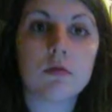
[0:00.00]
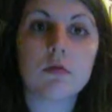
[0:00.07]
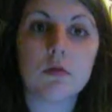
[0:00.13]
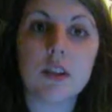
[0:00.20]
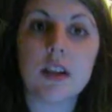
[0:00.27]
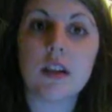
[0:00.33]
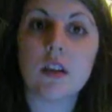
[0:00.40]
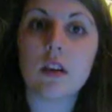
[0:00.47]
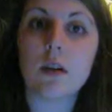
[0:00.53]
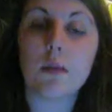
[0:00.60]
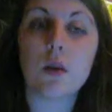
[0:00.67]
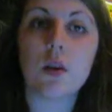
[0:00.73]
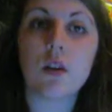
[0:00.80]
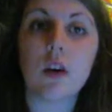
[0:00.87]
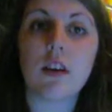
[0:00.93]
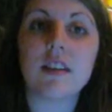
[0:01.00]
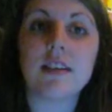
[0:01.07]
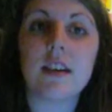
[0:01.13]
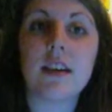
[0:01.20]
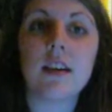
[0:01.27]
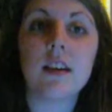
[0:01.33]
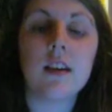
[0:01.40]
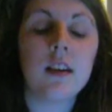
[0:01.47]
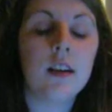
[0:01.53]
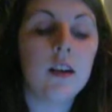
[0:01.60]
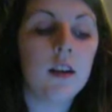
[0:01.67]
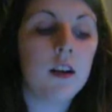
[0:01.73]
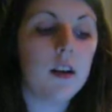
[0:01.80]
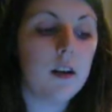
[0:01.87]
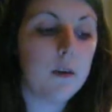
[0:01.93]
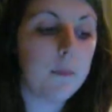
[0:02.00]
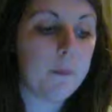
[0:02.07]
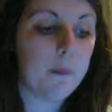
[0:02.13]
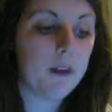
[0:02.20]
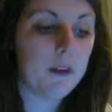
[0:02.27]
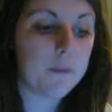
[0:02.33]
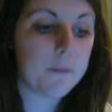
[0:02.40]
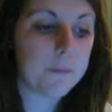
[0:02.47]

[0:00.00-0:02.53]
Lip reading: really coming on nicely. But